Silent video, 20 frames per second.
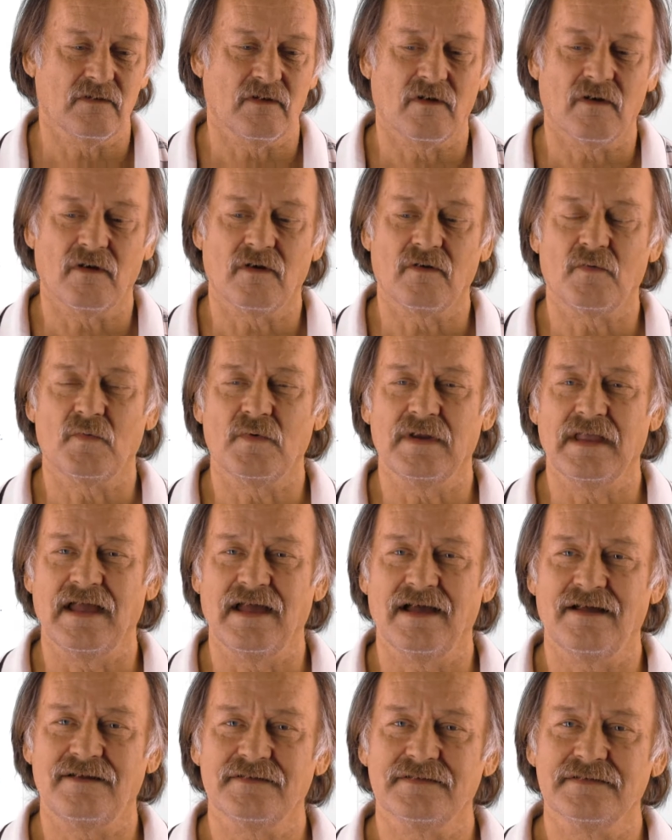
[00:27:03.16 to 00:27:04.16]
are
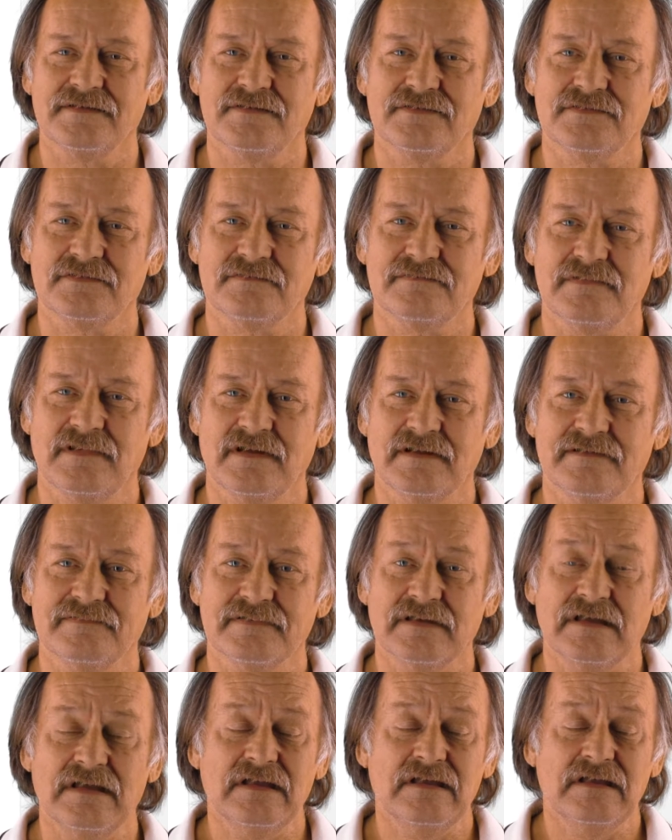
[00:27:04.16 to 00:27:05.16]
realities of life
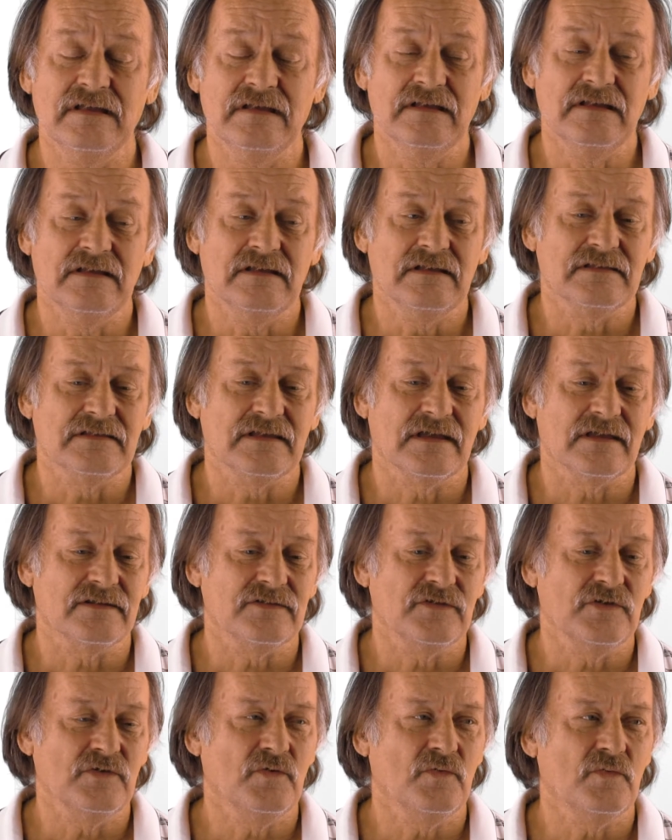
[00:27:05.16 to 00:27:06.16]
that
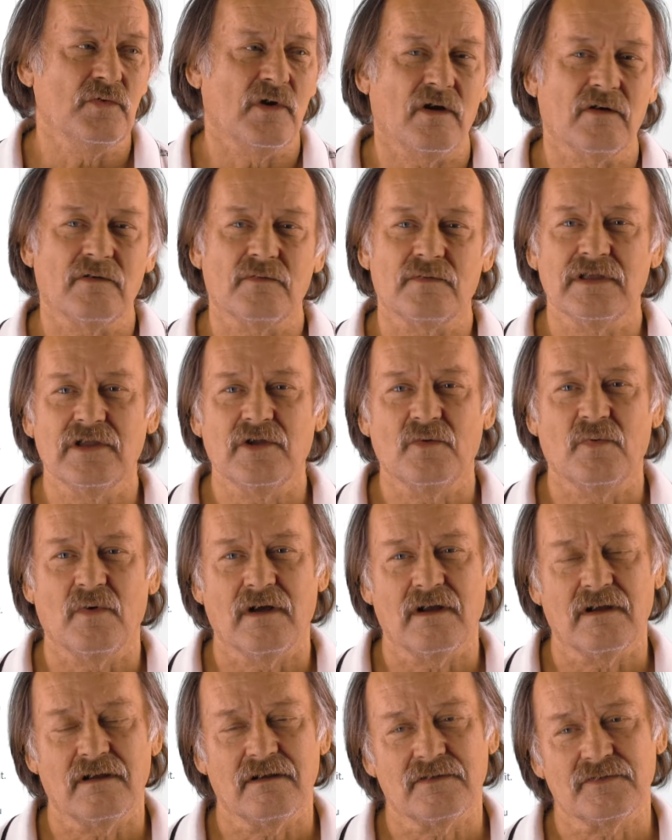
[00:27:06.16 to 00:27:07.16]
you are
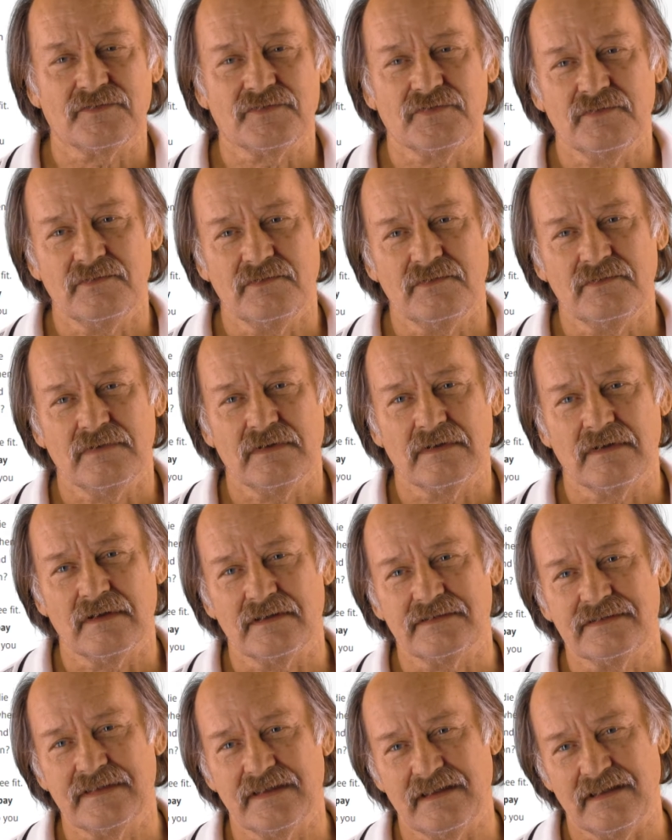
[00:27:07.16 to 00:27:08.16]
required to
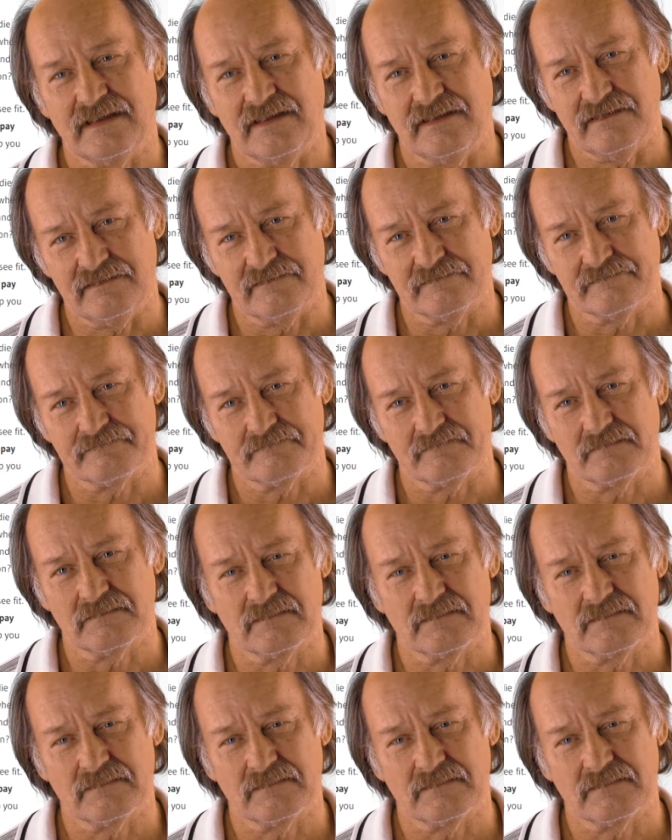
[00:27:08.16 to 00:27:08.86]
attain.